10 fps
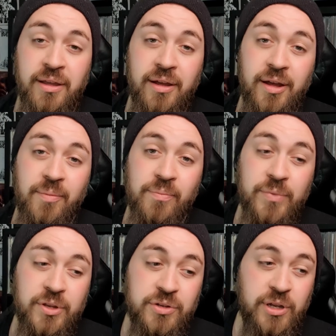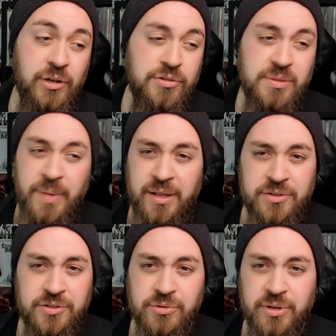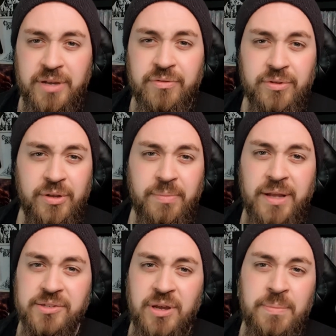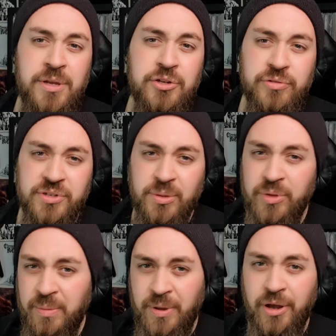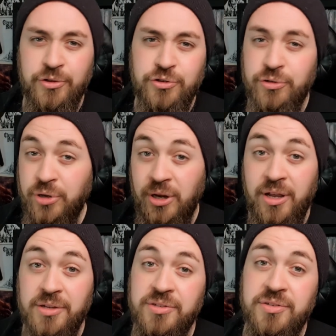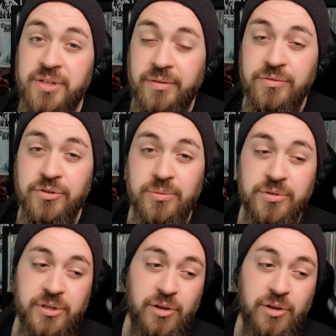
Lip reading: and you get lots of bands do it. Even like bands like Abythic, some of their parts you could class as death doom because they go